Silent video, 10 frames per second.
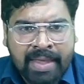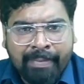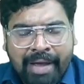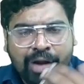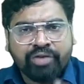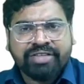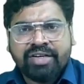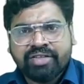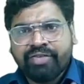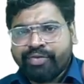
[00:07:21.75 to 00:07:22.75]

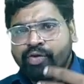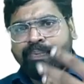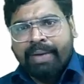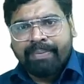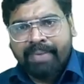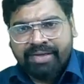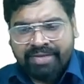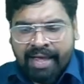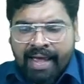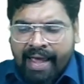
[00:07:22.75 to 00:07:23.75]
Melanocytes give you pigments,
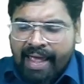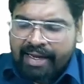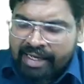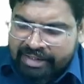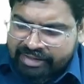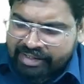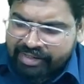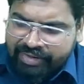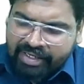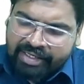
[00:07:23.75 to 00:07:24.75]
and third
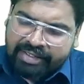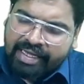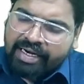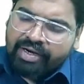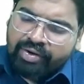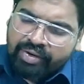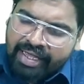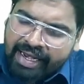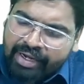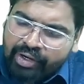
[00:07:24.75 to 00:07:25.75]
one, they control
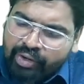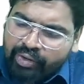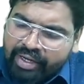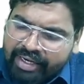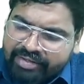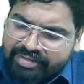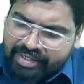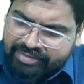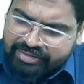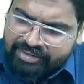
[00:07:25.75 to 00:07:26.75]
the endocrine
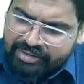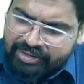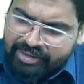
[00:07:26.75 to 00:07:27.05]
cells.